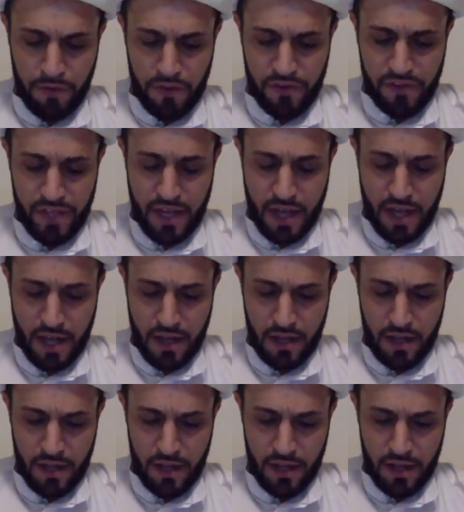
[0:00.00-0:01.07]
Does
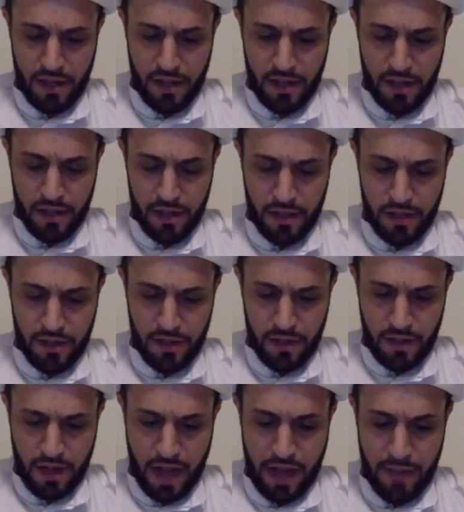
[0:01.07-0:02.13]
the
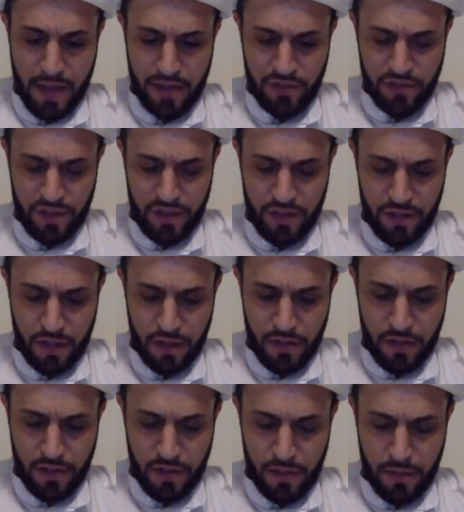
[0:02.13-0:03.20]
I imagine
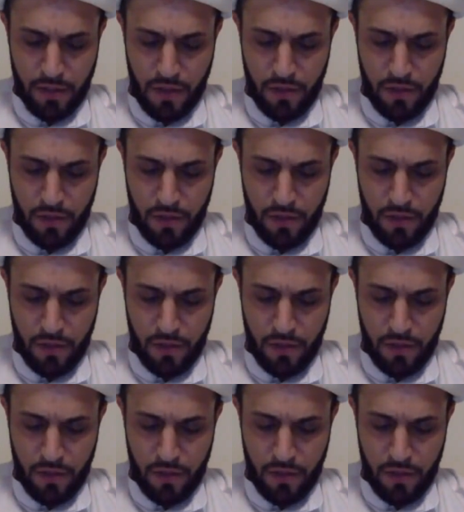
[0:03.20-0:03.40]
the